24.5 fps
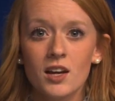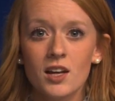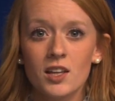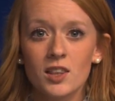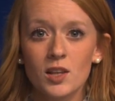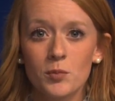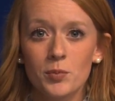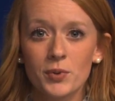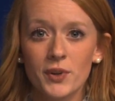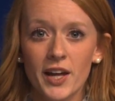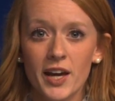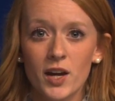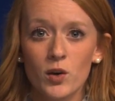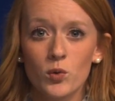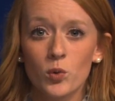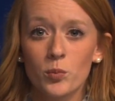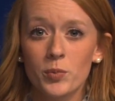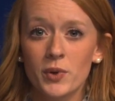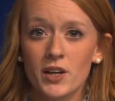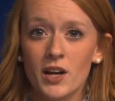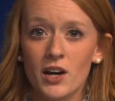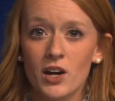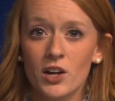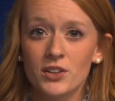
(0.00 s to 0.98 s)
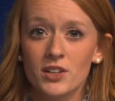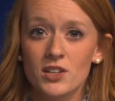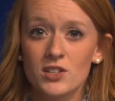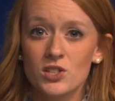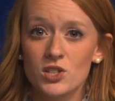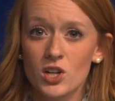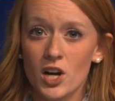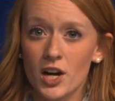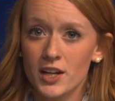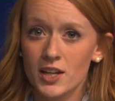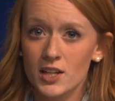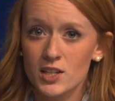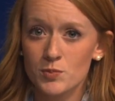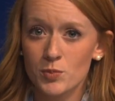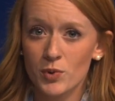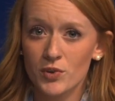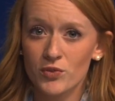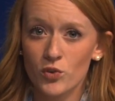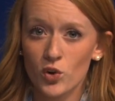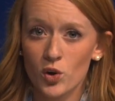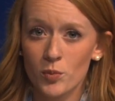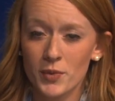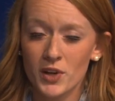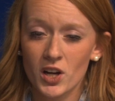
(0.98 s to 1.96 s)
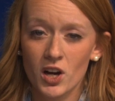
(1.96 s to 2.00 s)
The play will be held at Sarkis
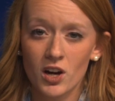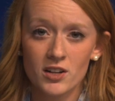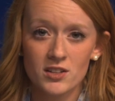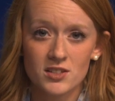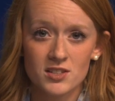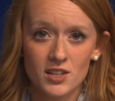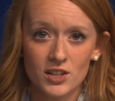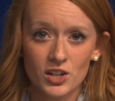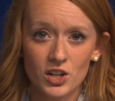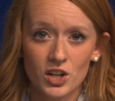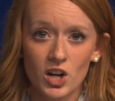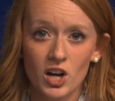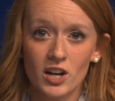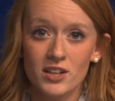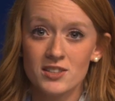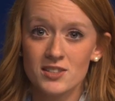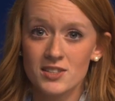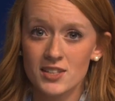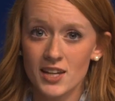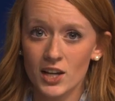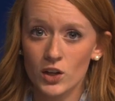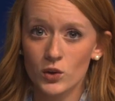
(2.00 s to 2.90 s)
Performing Arts Center on St.